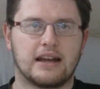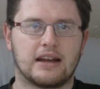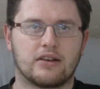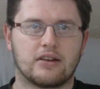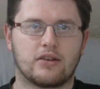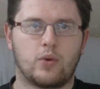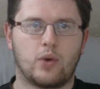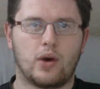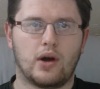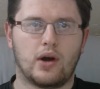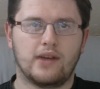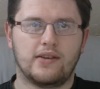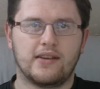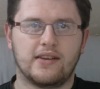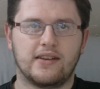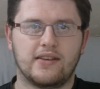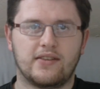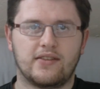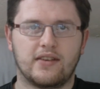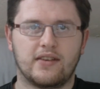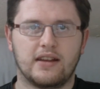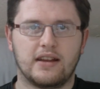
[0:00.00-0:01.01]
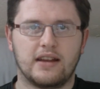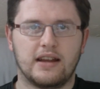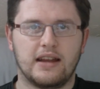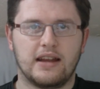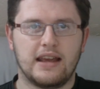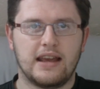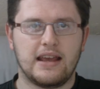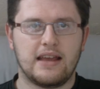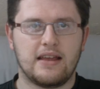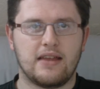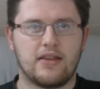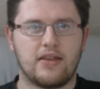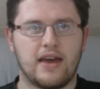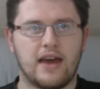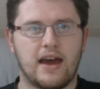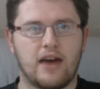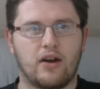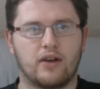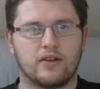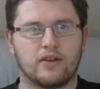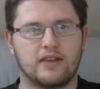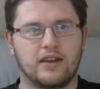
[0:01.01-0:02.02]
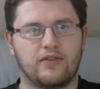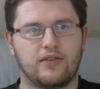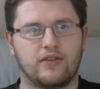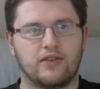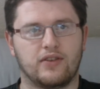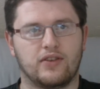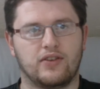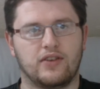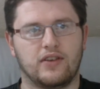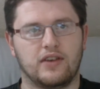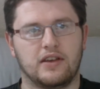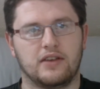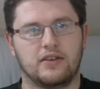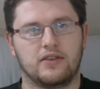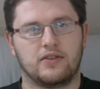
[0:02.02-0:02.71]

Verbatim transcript: and quite instantly there are differences.